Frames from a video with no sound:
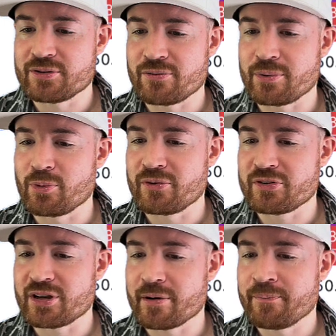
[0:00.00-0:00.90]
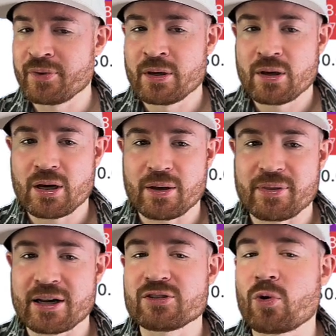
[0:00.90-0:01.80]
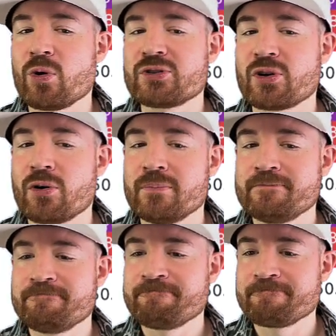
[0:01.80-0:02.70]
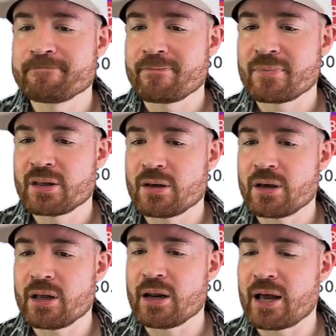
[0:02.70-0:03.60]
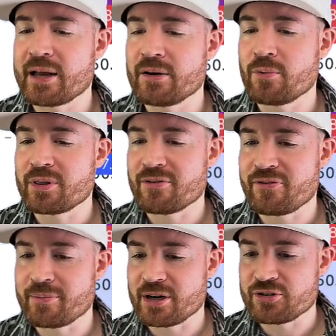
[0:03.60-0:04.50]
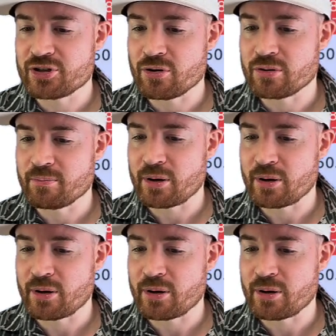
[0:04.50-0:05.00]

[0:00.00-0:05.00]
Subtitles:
So if we move this here, and that is also in line with the Fibonacci golden